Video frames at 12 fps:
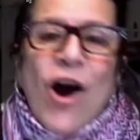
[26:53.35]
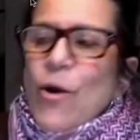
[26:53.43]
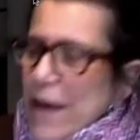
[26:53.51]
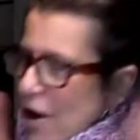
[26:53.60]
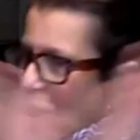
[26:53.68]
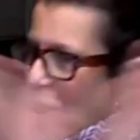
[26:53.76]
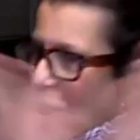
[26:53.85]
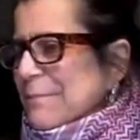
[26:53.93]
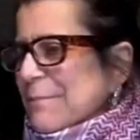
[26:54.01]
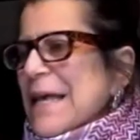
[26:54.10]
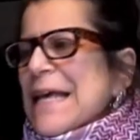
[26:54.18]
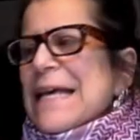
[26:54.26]
Okay, awesome.
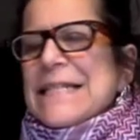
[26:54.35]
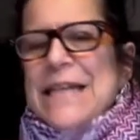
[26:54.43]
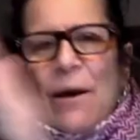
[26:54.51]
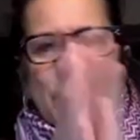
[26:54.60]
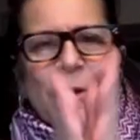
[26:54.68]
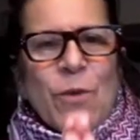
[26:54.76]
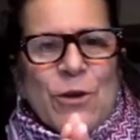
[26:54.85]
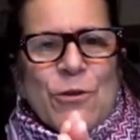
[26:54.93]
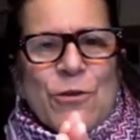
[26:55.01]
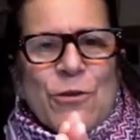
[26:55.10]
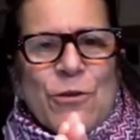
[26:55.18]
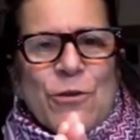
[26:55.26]
Tell me what you
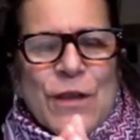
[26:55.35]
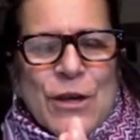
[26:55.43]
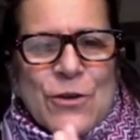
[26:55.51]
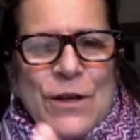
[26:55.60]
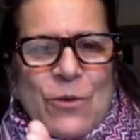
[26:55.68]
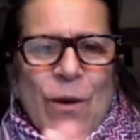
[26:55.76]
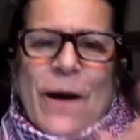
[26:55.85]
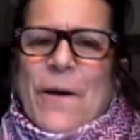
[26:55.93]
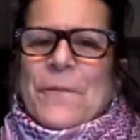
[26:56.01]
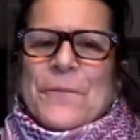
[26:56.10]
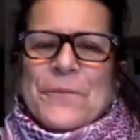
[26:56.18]
think you did well.